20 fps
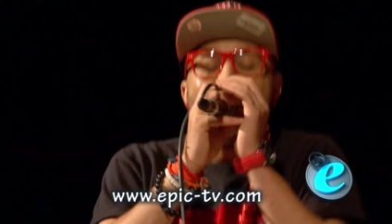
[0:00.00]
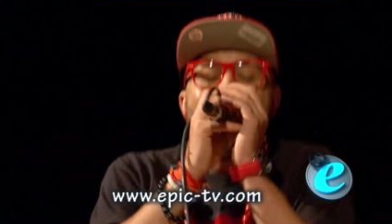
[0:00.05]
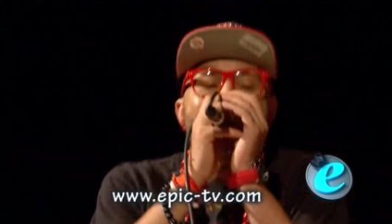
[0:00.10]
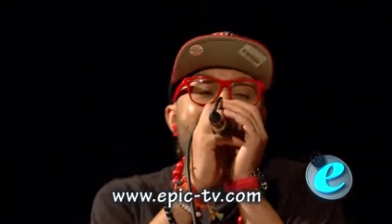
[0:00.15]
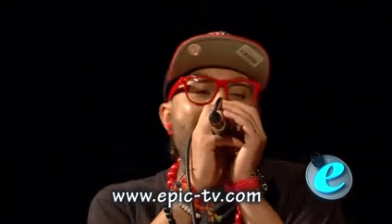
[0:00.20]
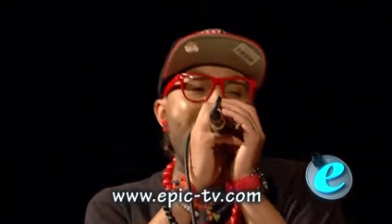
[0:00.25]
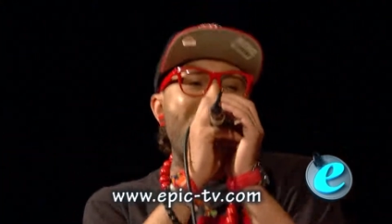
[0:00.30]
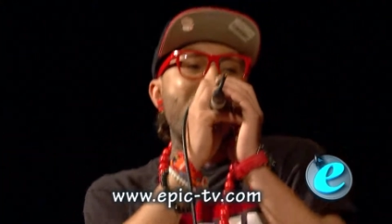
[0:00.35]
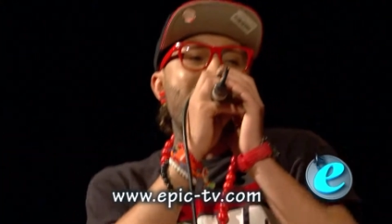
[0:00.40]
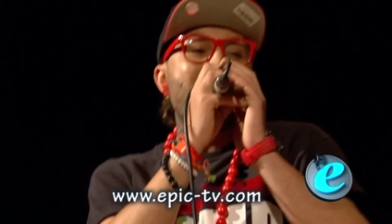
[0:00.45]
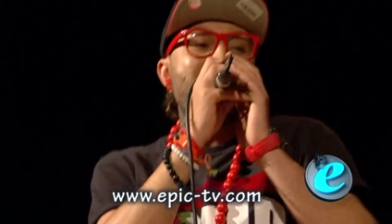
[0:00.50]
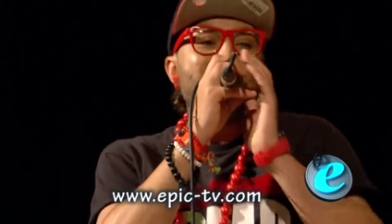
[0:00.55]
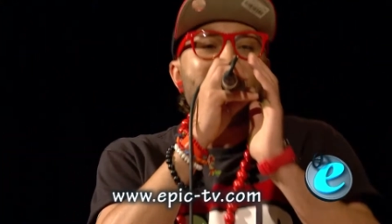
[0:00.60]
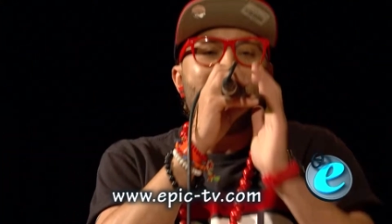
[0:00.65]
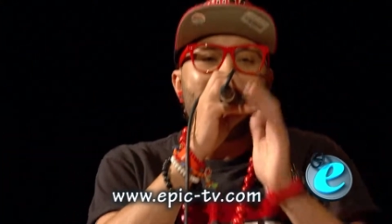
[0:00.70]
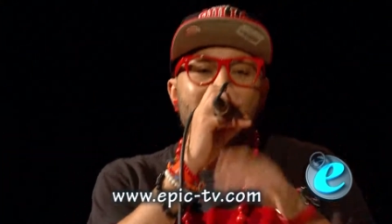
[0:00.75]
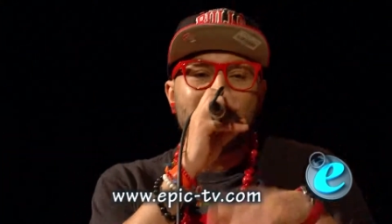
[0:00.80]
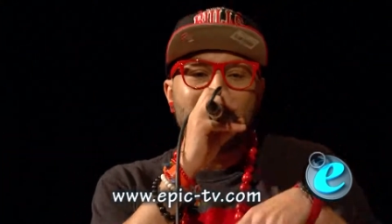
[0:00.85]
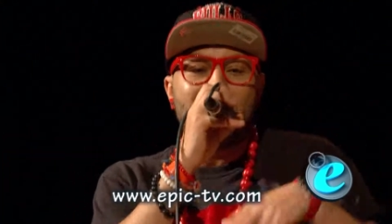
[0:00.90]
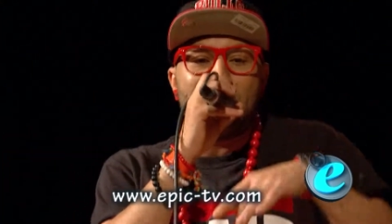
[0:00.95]
Oh
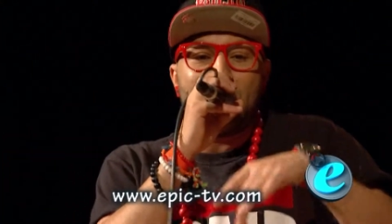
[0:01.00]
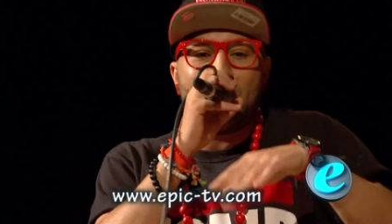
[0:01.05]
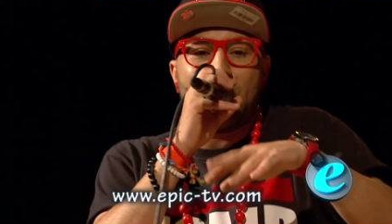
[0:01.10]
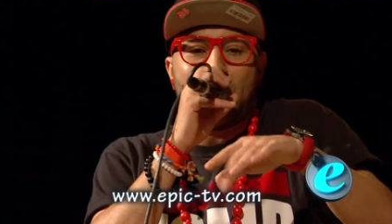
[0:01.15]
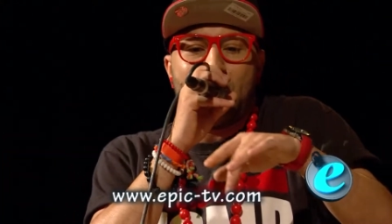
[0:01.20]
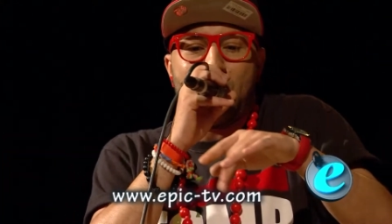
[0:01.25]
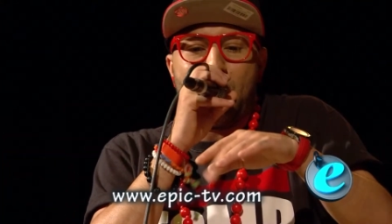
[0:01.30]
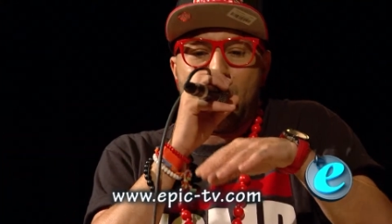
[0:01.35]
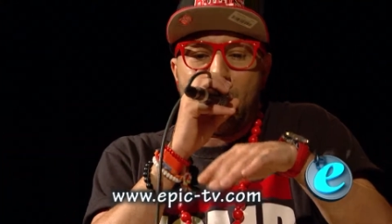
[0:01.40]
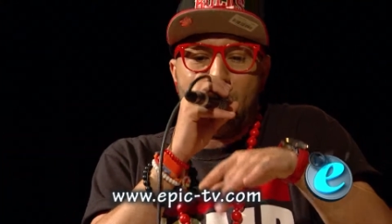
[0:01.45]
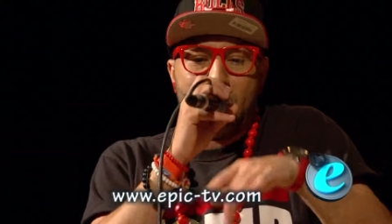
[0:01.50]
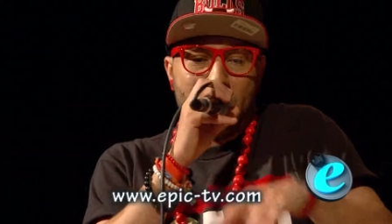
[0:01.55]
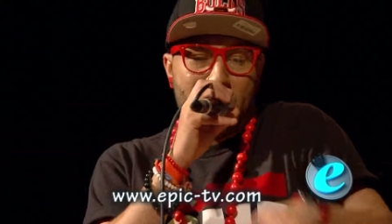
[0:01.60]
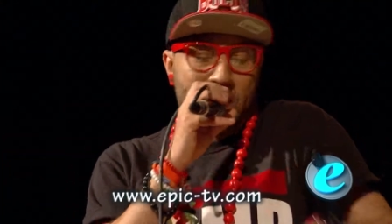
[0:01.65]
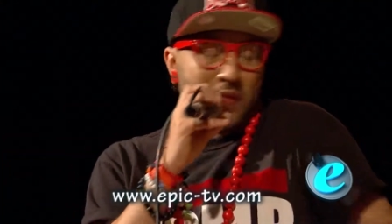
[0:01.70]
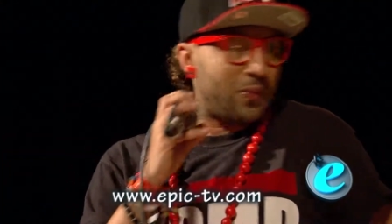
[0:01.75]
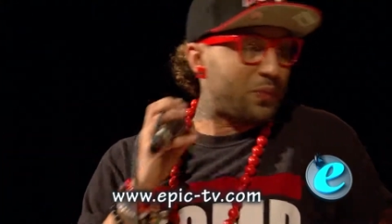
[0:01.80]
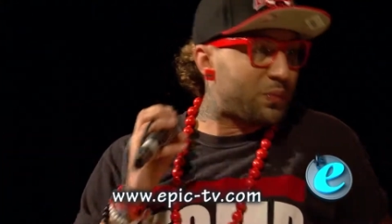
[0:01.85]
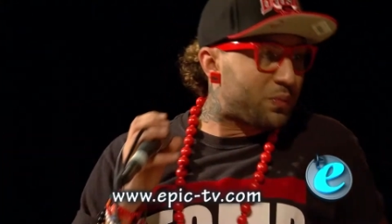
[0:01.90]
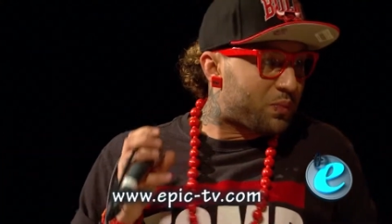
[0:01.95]
no.
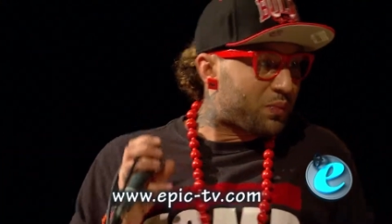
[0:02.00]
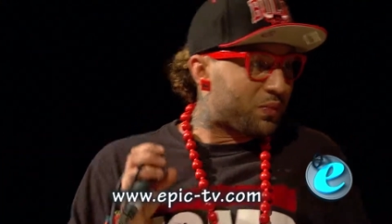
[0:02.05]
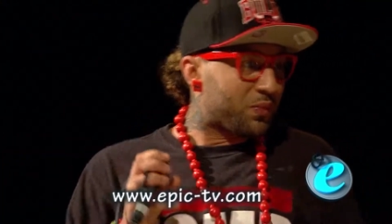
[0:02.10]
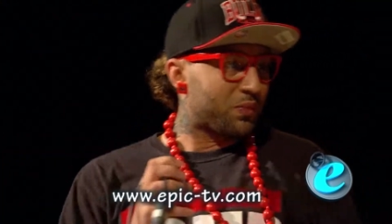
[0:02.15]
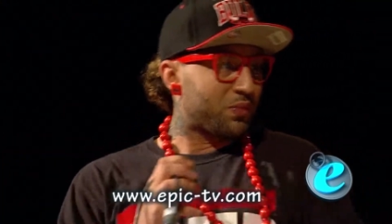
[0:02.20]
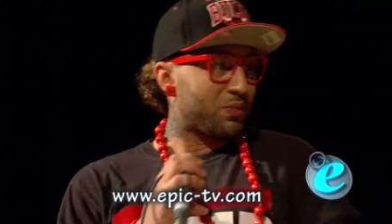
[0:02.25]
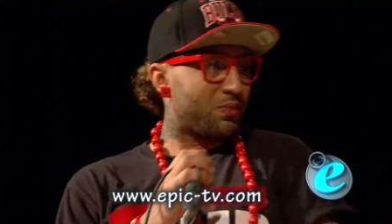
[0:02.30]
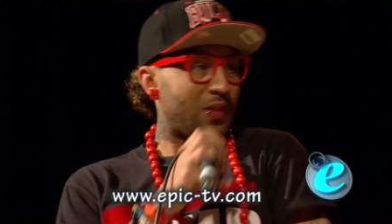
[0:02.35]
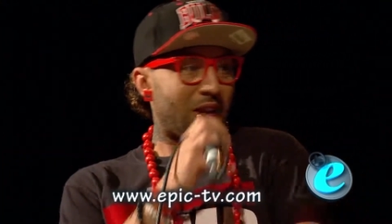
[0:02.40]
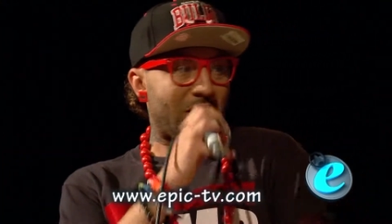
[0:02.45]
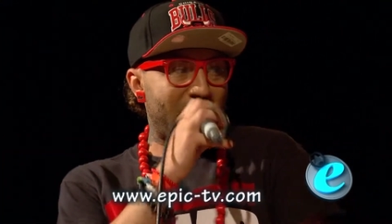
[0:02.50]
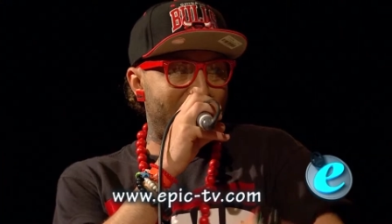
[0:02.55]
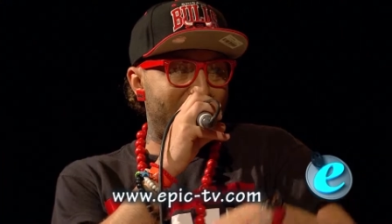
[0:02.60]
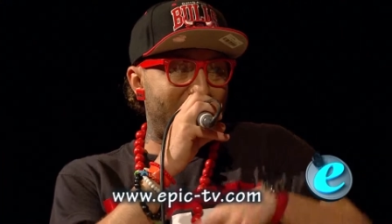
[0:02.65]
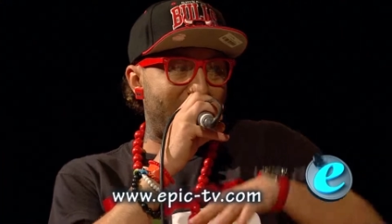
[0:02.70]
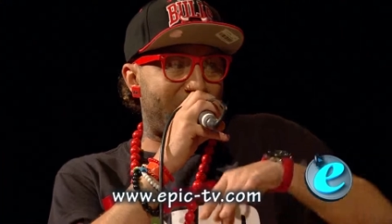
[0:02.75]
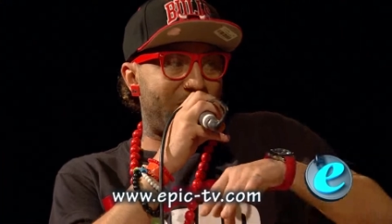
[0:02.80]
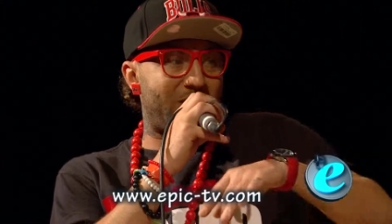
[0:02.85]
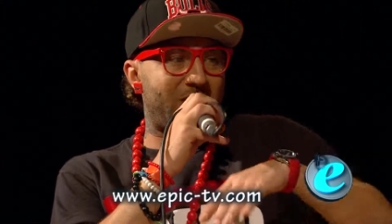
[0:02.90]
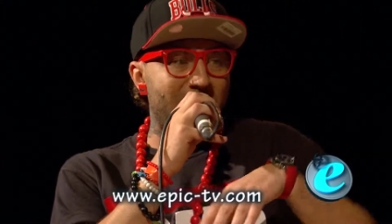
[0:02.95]
Anywhere you
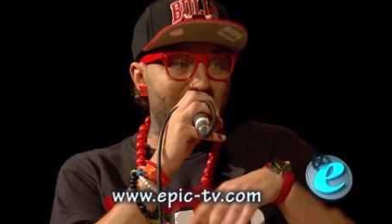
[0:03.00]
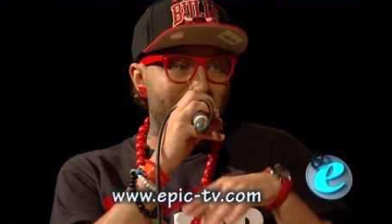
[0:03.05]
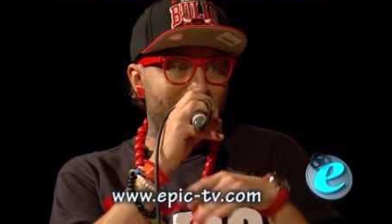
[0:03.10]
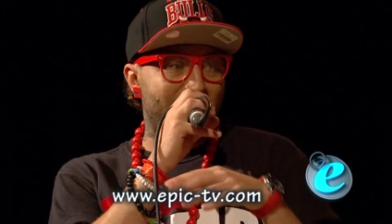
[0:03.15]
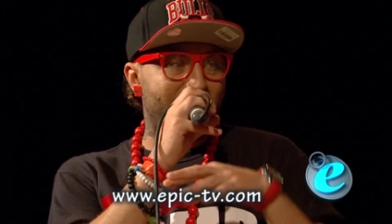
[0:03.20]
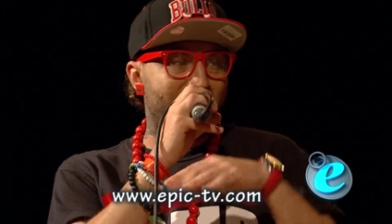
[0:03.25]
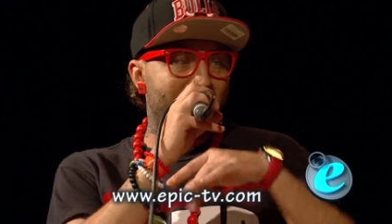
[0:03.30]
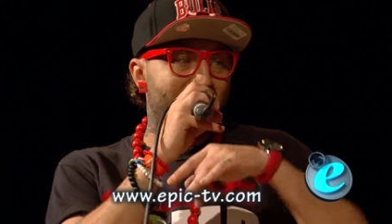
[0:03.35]
go,